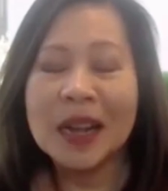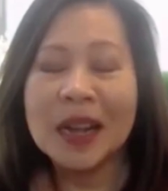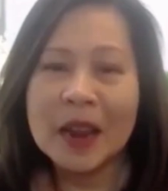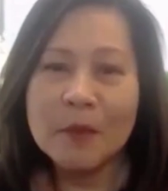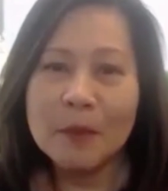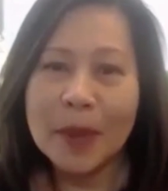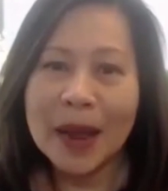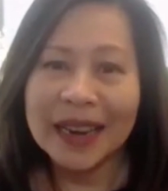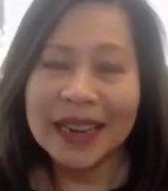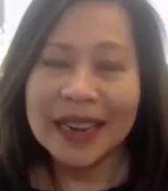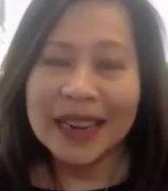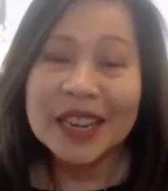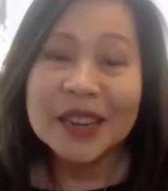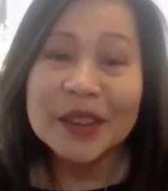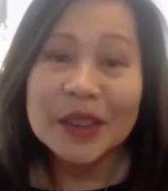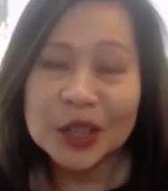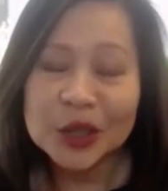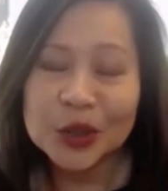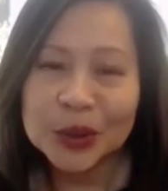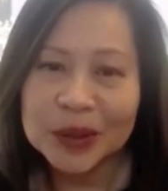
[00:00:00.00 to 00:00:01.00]
impact
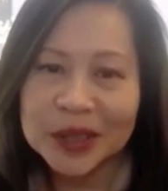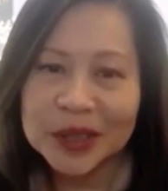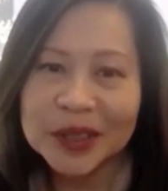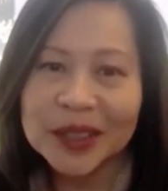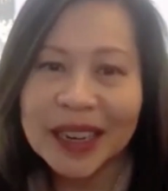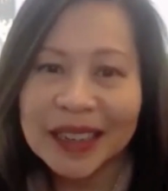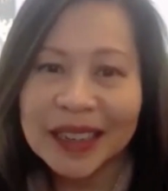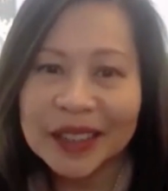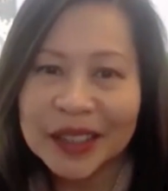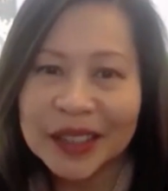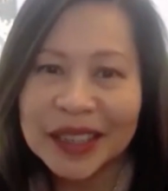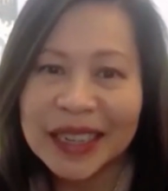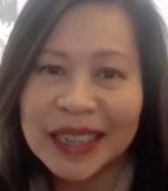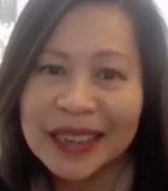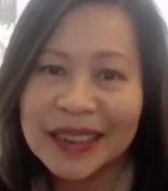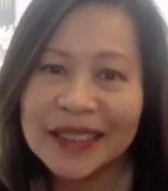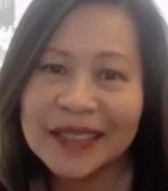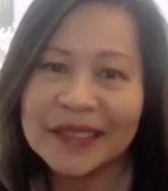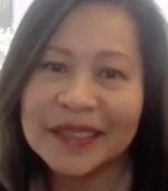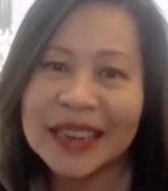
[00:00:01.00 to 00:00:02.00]
industrial
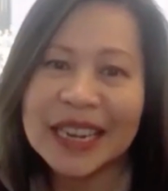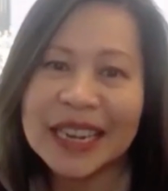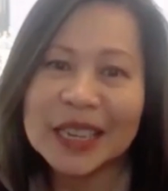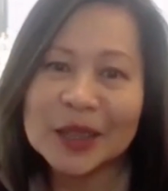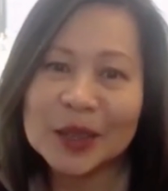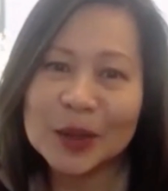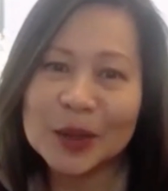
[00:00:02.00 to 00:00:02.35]
sector, right?